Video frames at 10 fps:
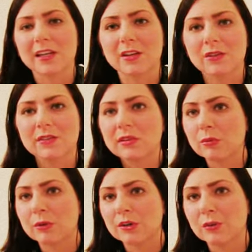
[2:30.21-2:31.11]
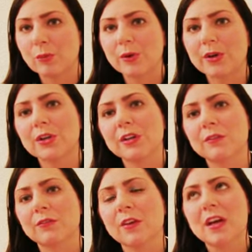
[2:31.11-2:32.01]
I can still wear it to work,
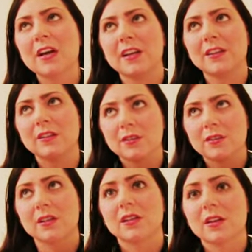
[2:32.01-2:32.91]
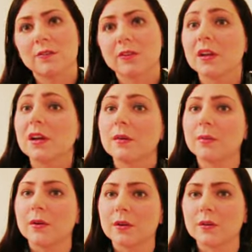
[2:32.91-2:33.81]
if either like cover it
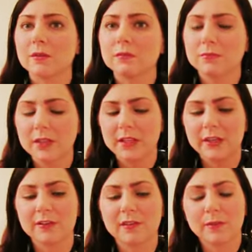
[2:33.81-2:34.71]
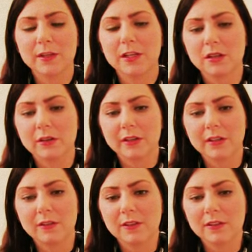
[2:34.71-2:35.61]
up or layer something
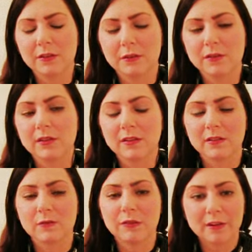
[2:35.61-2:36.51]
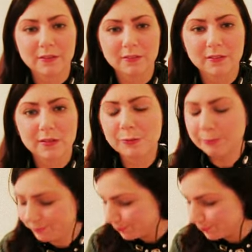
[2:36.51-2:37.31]
underneath of it so it doesn't fall as low.